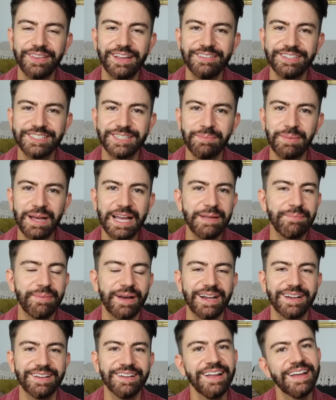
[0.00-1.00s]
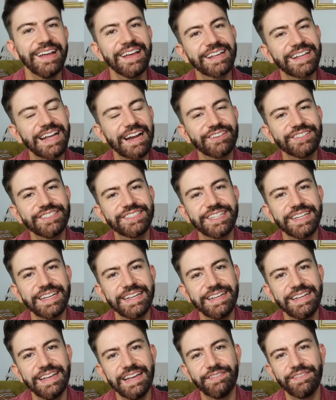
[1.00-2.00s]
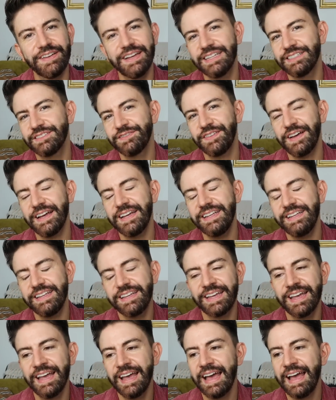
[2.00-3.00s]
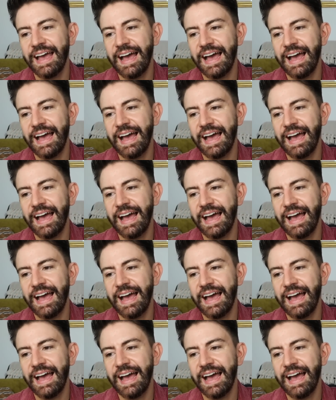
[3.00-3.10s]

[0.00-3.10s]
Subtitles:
There is the PayPal guarantee if it is fake,